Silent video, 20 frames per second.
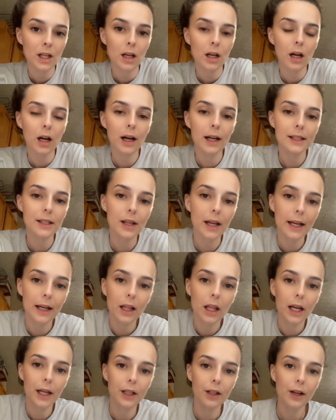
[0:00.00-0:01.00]
Alright, so I had a
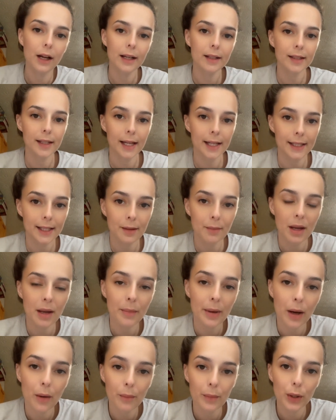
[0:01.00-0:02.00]
lot of you guys asking me
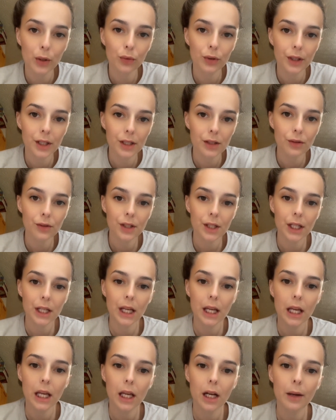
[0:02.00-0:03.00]
about milk thistle
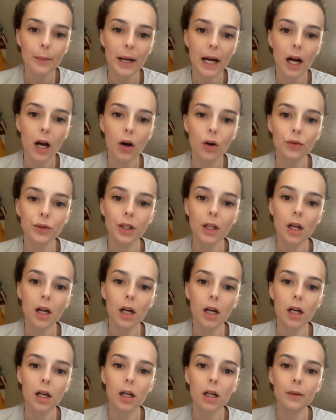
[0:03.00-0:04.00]
seed, about
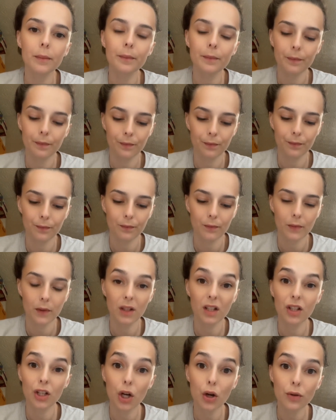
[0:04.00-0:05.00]

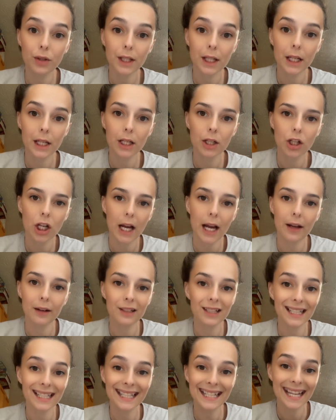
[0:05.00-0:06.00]
the dosage, how
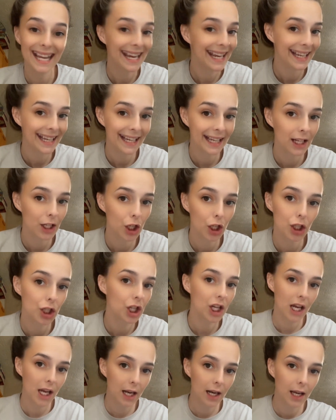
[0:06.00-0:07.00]
to take it, could you
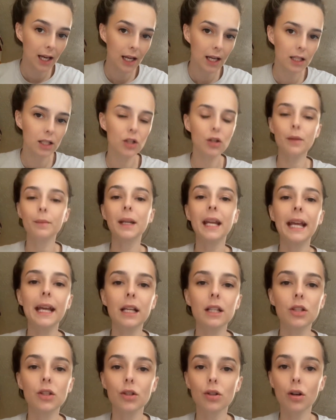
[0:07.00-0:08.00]
eat it. So I'm going to
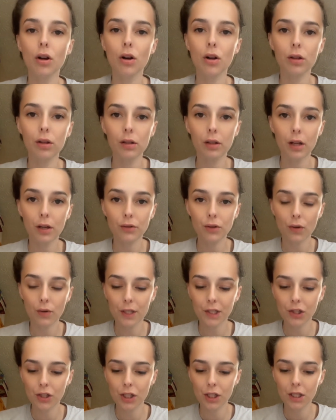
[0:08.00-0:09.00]
answer all of those
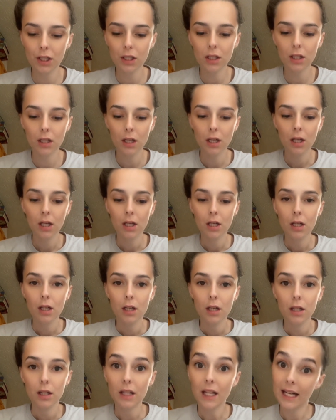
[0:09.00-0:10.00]
questions
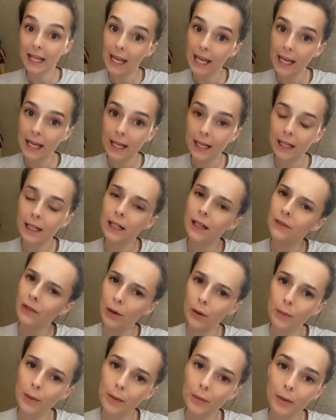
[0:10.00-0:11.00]
that I can, if I
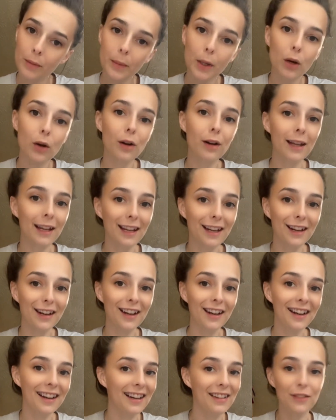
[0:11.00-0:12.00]
remember them all
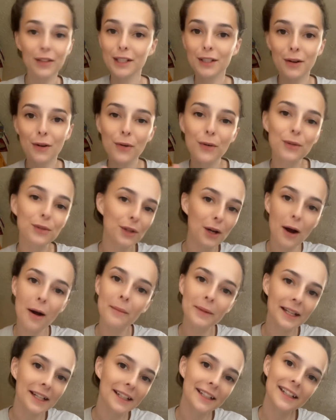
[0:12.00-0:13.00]
here. If I don't,
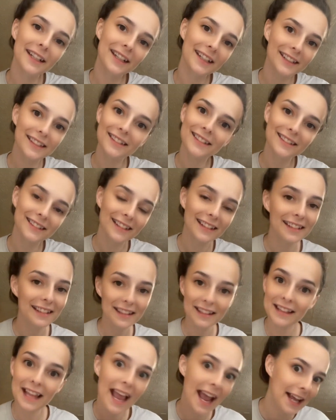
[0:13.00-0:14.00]
comment and
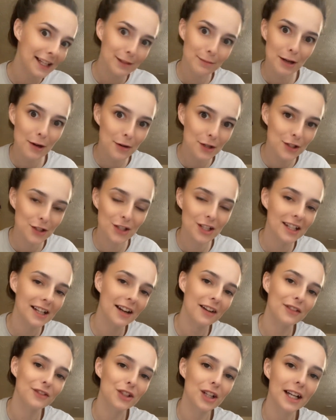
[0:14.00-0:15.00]
ask me a question and
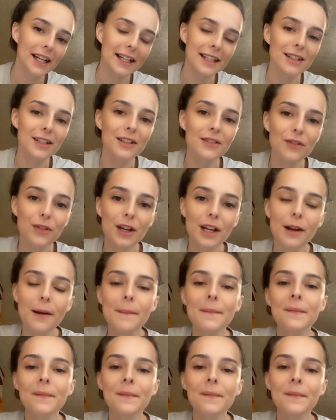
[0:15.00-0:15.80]
I'll try and answer it for you.